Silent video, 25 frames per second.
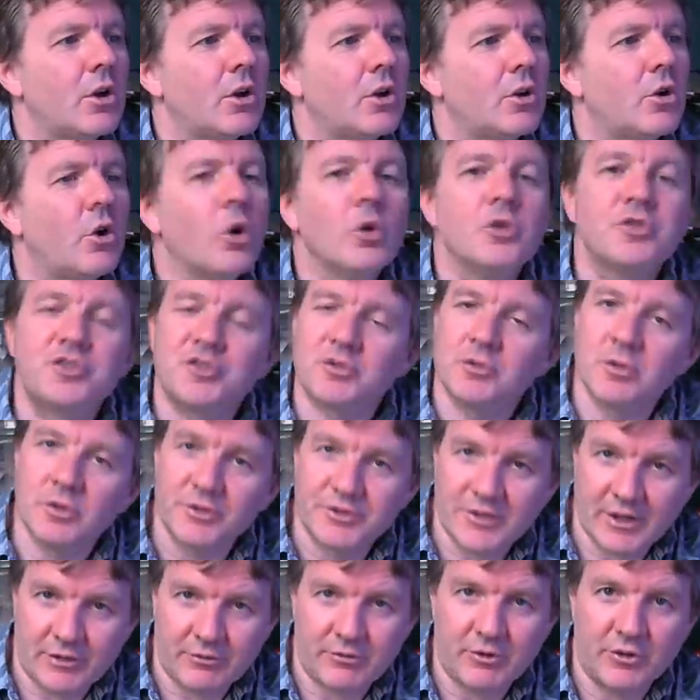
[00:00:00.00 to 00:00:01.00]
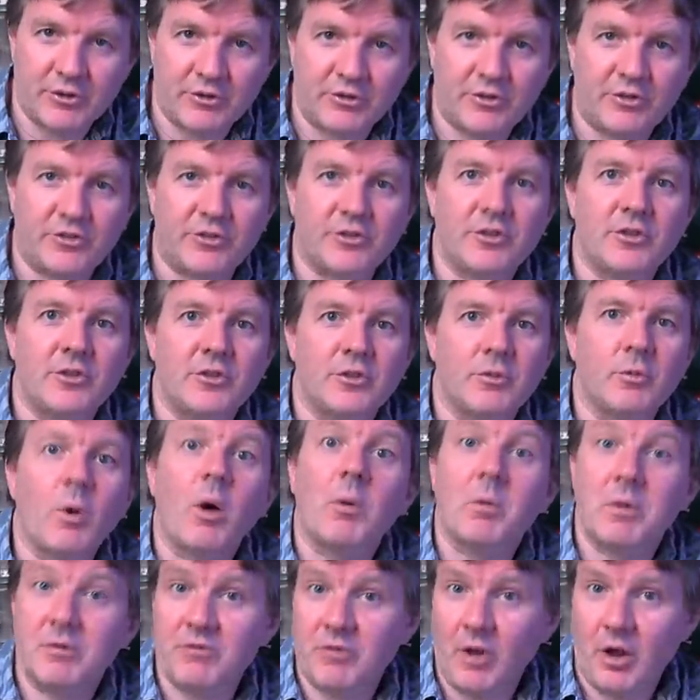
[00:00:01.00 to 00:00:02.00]
cultural difference to
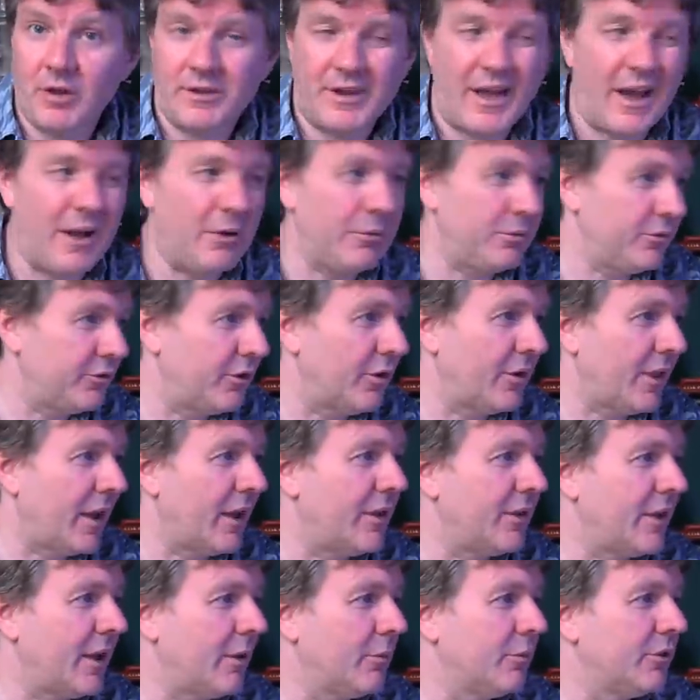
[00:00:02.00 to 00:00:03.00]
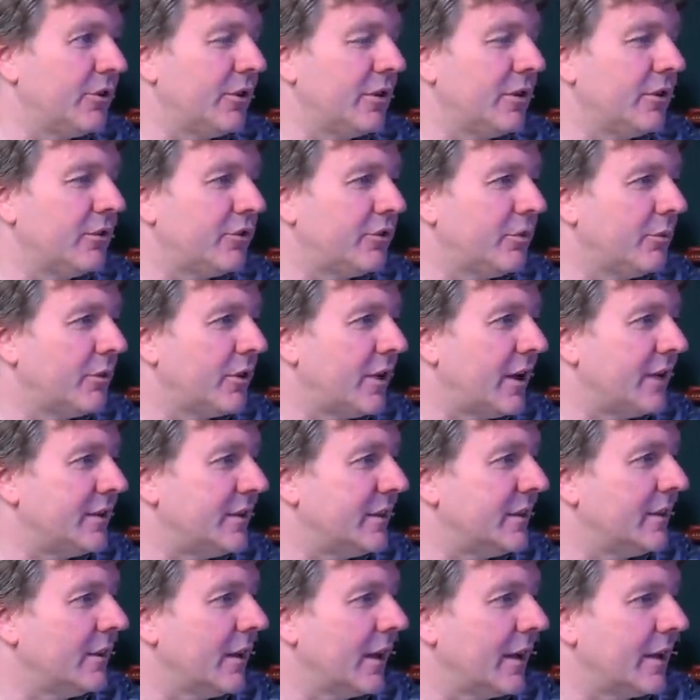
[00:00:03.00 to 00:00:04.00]
what we've got now. So that, that was a, something I
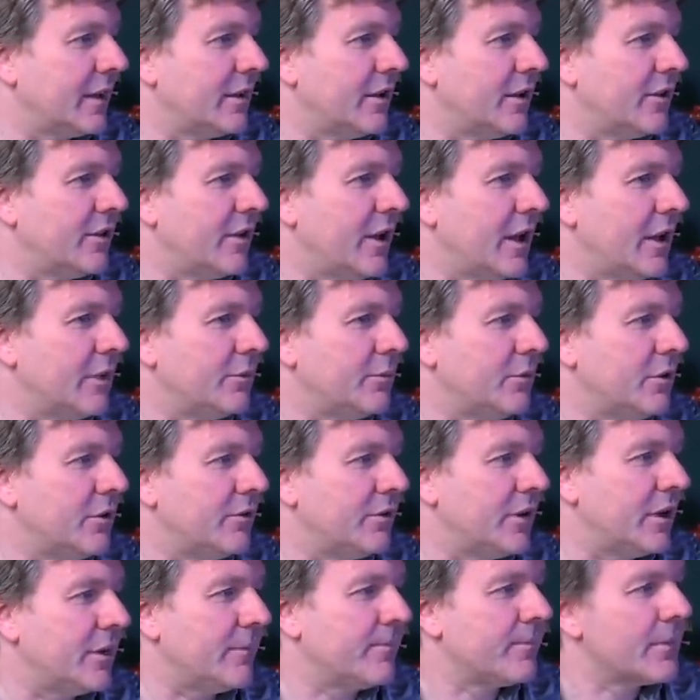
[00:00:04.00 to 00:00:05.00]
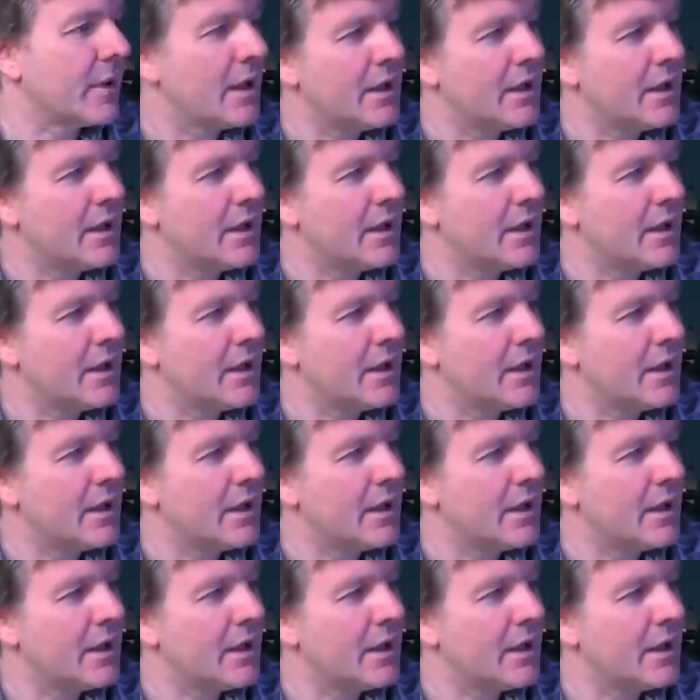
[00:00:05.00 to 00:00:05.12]
didn't like in the third movie.